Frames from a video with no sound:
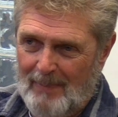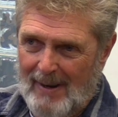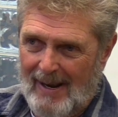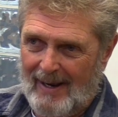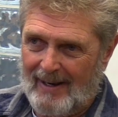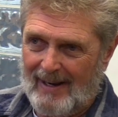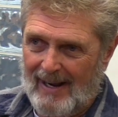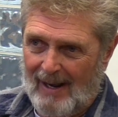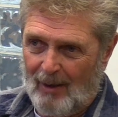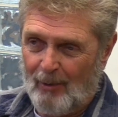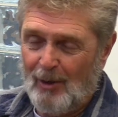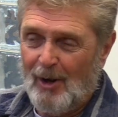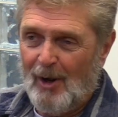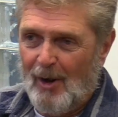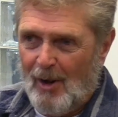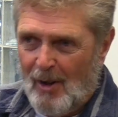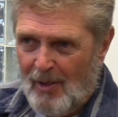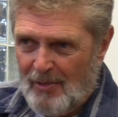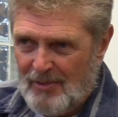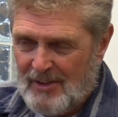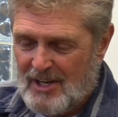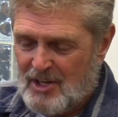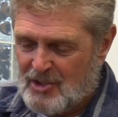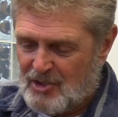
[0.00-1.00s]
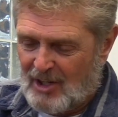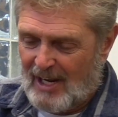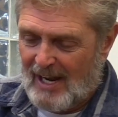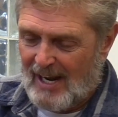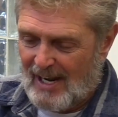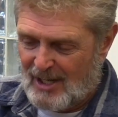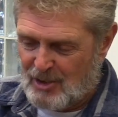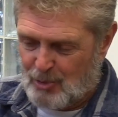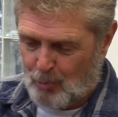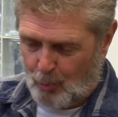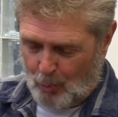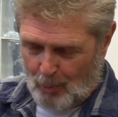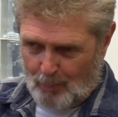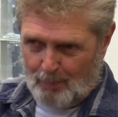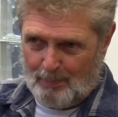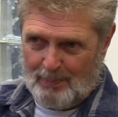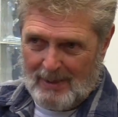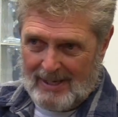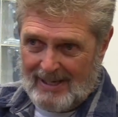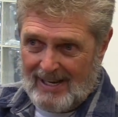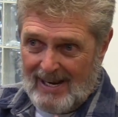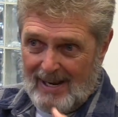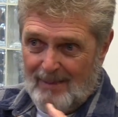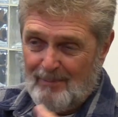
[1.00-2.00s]
back out. These guys
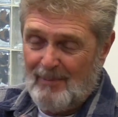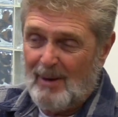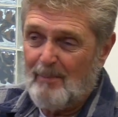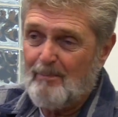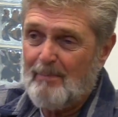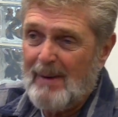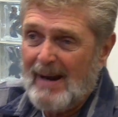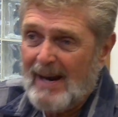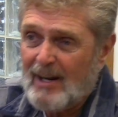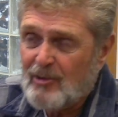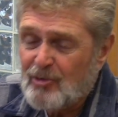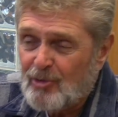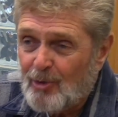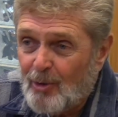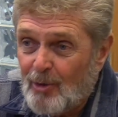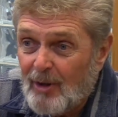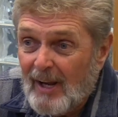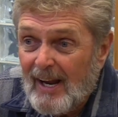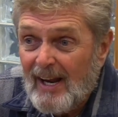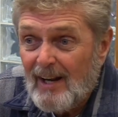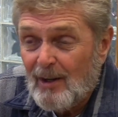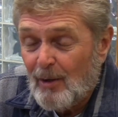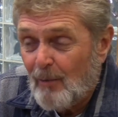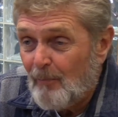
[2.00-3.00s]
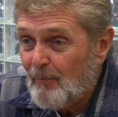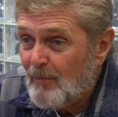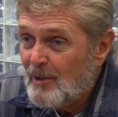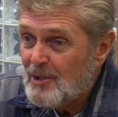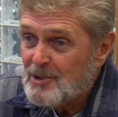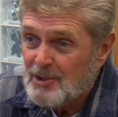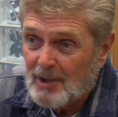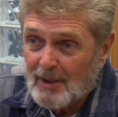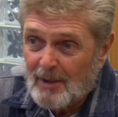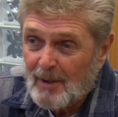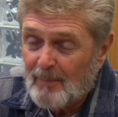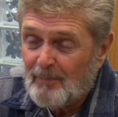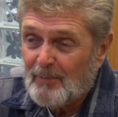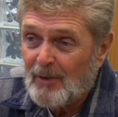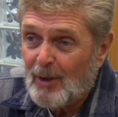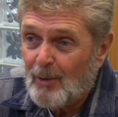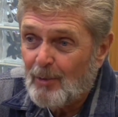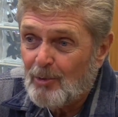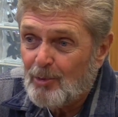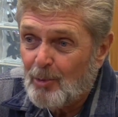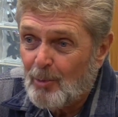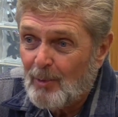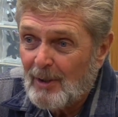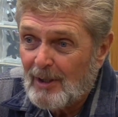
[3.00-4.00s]
became ambassadors. Hey, the fishing up there
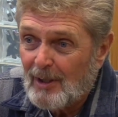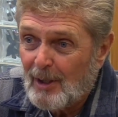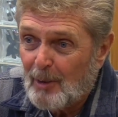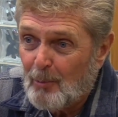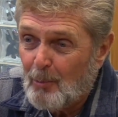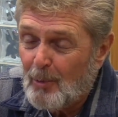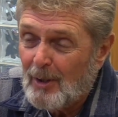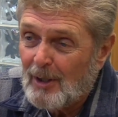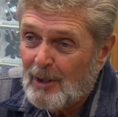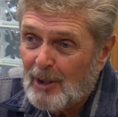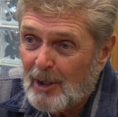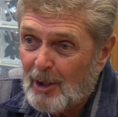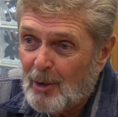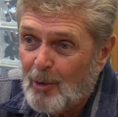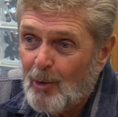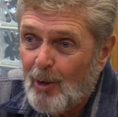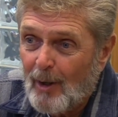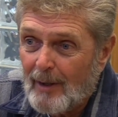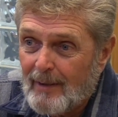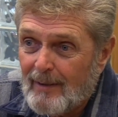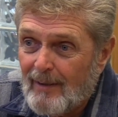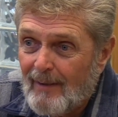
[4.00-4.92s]
is really, really good.